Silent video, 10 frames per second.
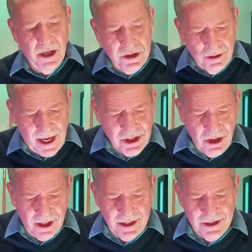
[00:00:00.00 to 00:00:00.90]
Trash
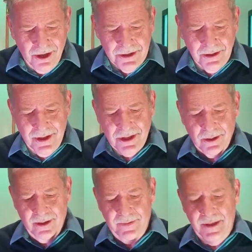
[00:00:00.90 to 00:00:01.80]
talk is also the
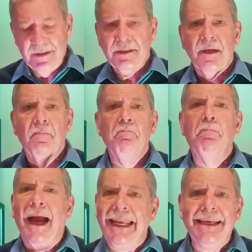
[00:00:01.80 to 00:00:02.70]
sort of
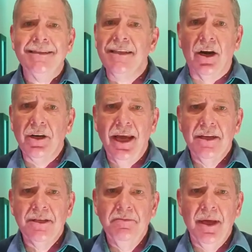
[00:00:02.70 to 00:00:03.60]
biting
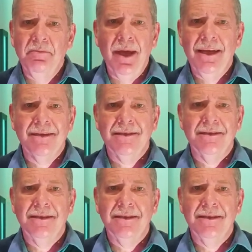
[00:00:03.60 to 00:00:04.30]
sarcasm that makes